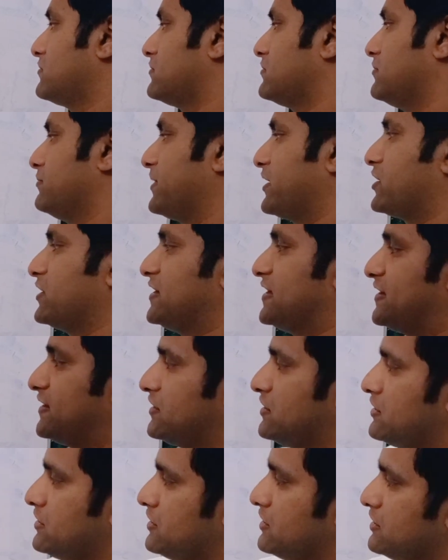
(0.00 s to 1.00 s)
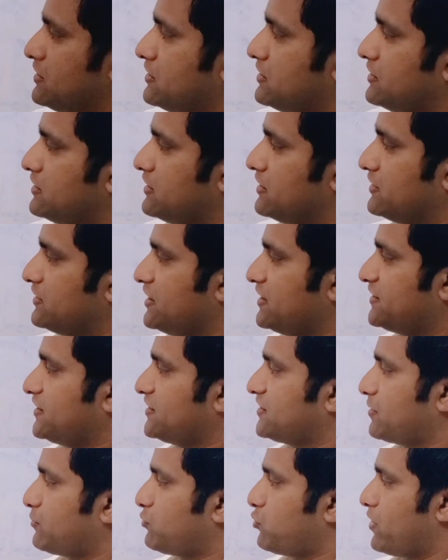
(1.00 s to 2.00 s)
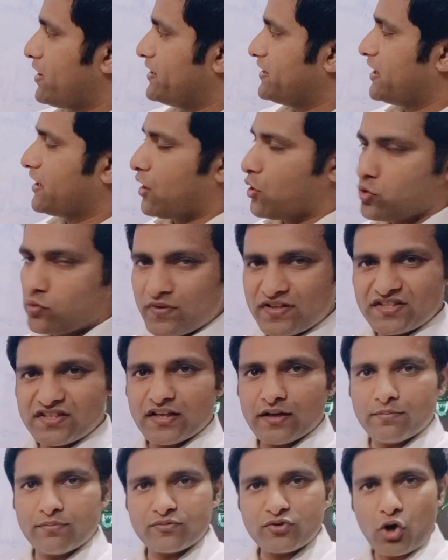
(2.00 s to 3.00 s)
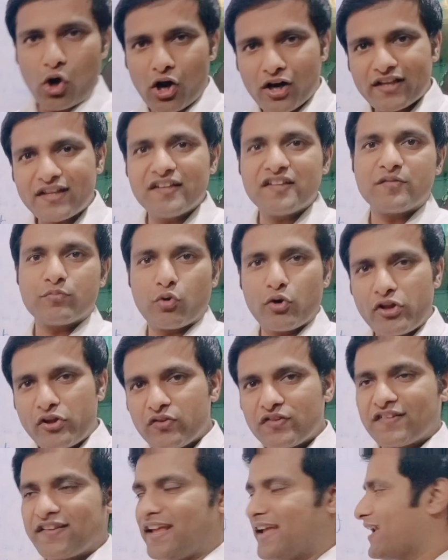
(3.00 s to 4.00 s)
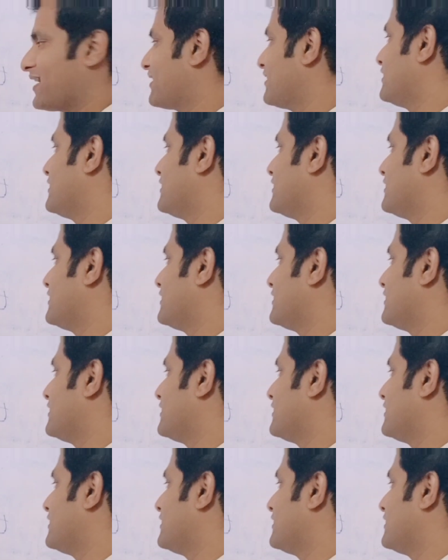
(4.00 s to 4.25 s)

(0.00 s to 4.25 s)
Because this is the point around which the torque is producing,